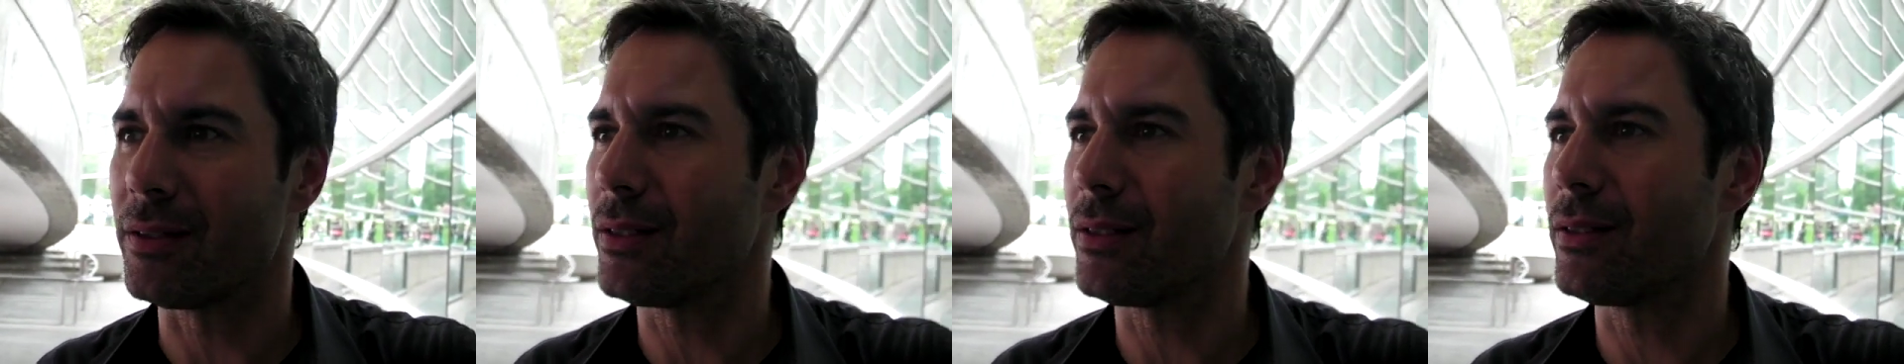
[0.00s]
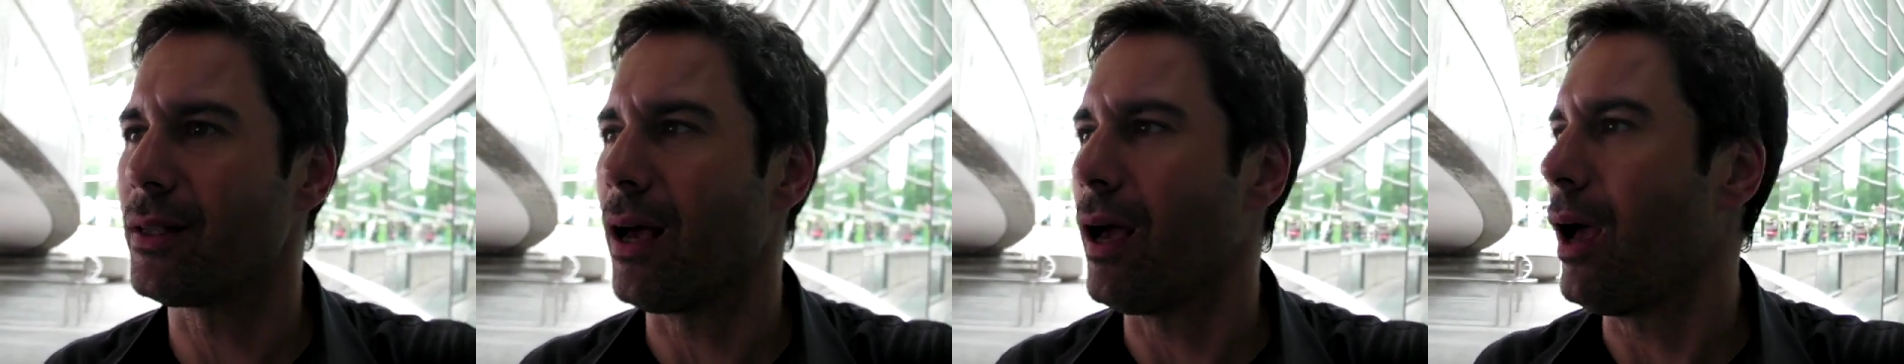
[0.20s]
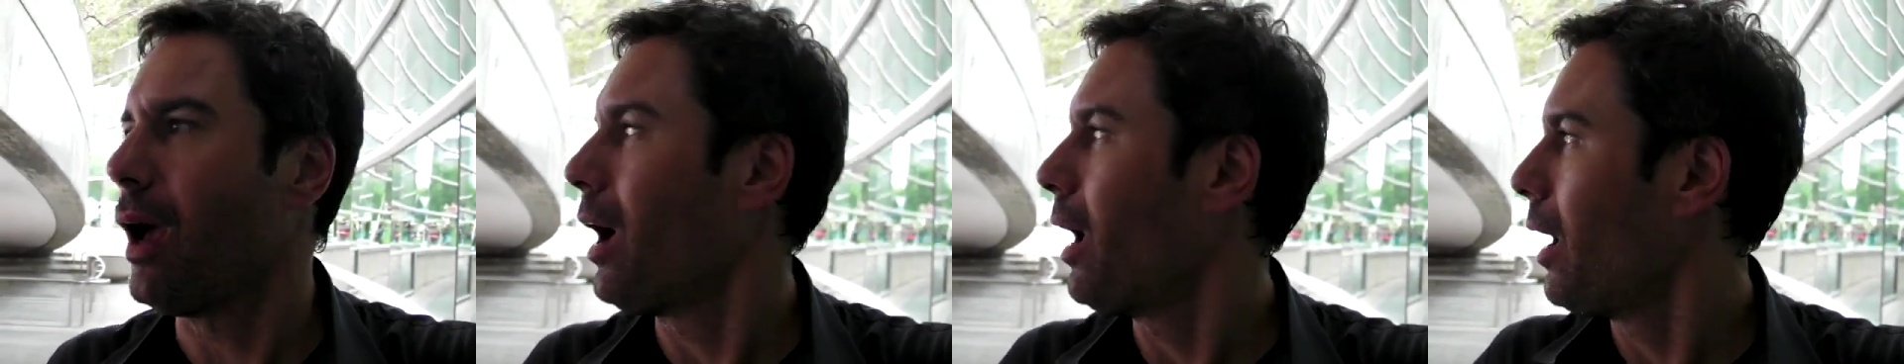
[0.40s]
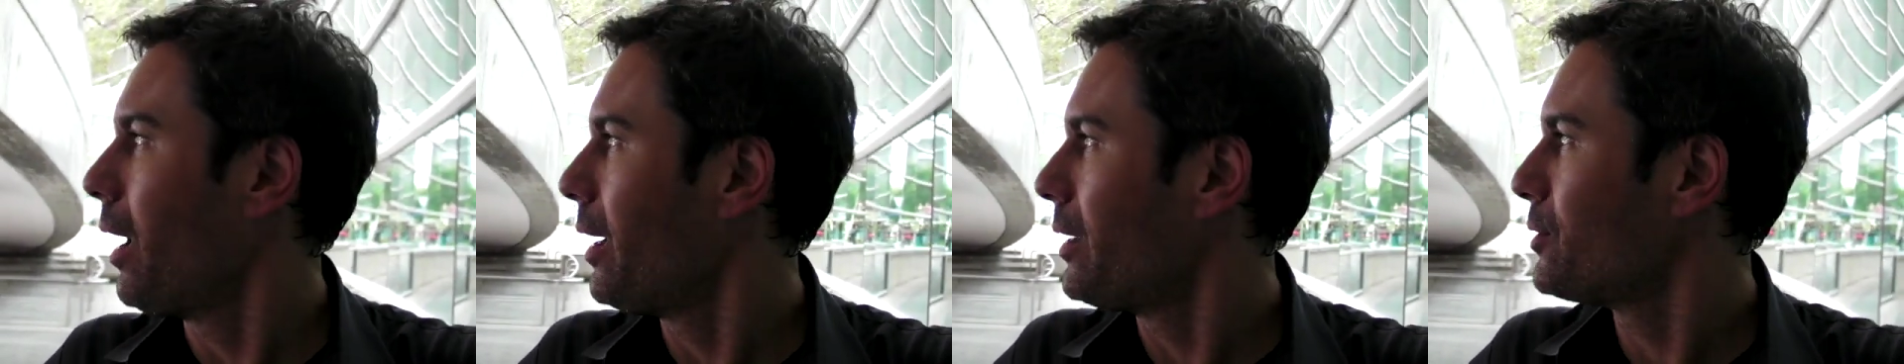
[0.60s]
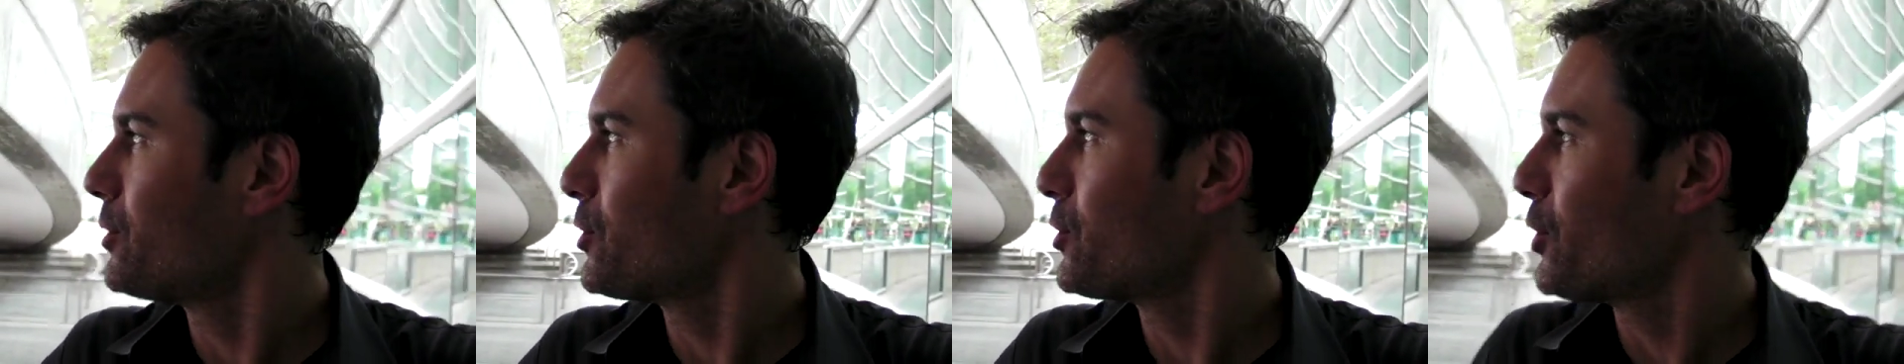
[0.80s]

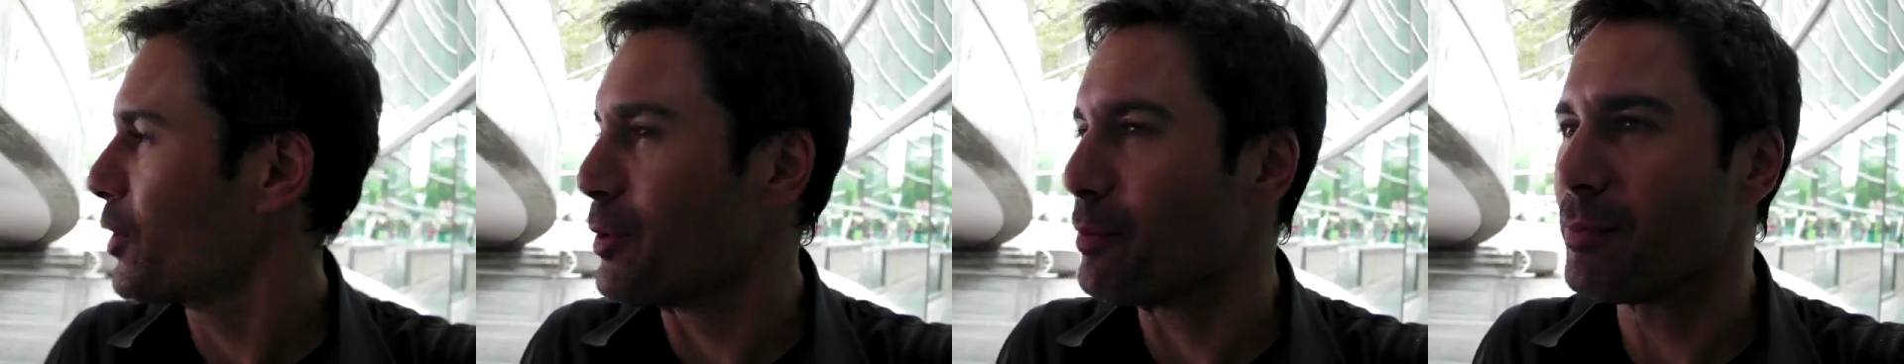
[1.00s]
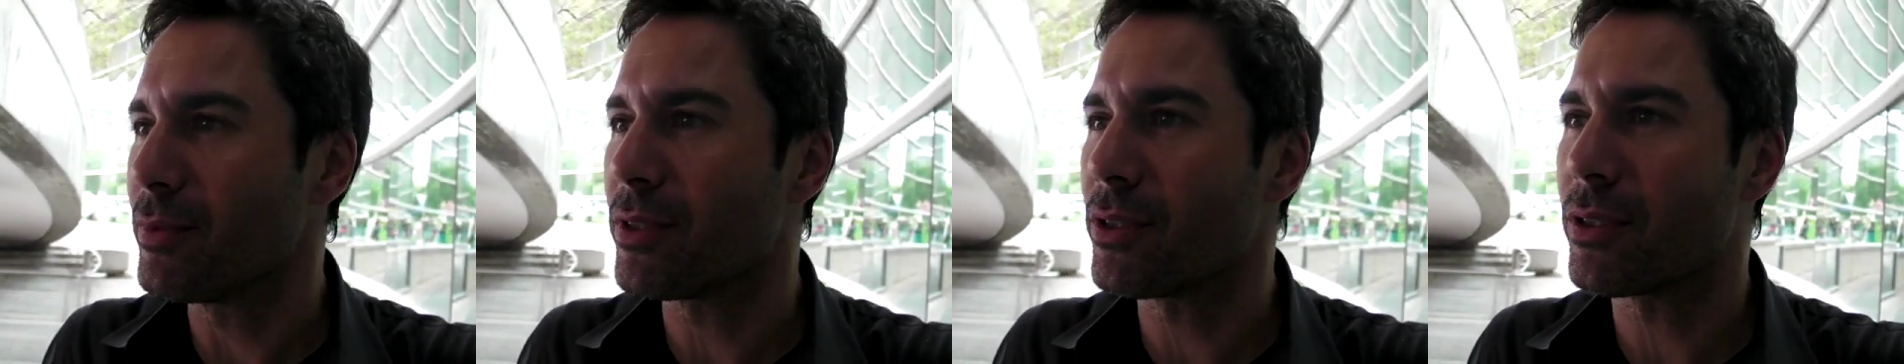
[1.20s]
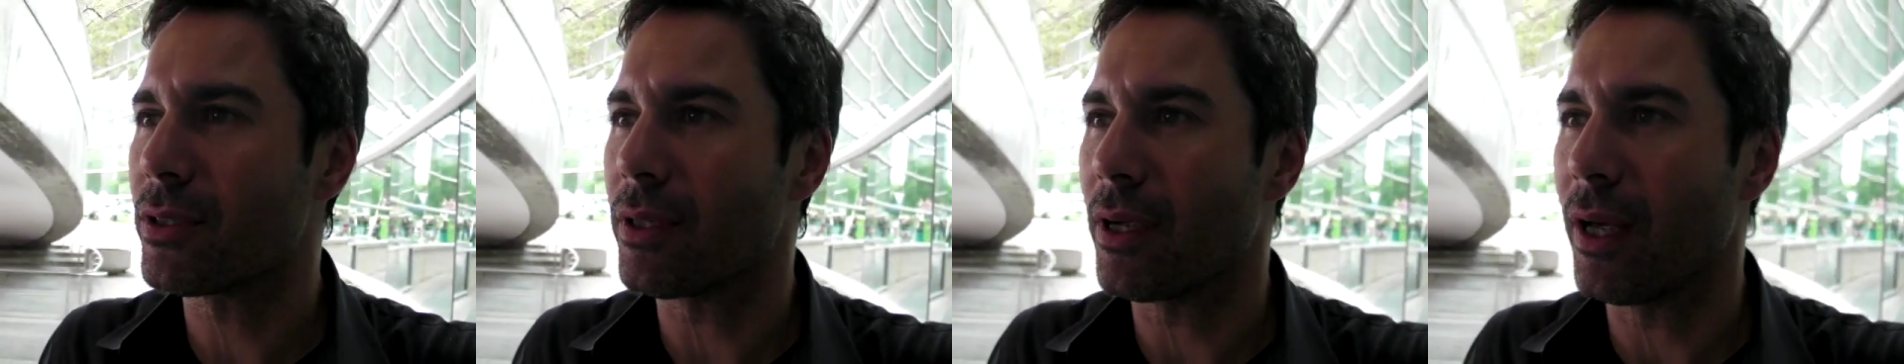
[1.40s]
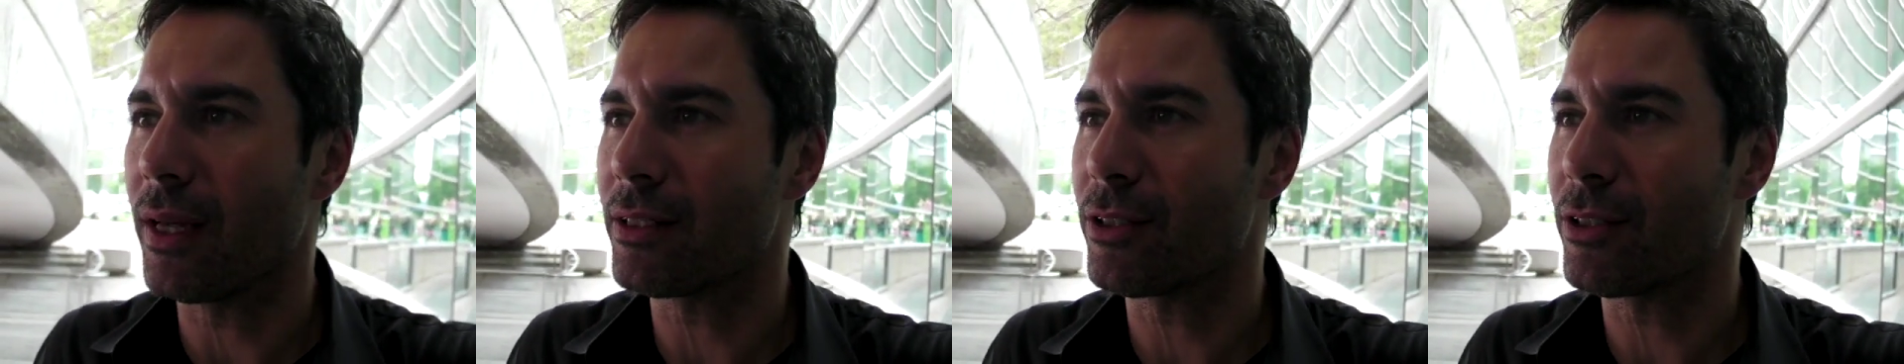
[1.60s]
it seems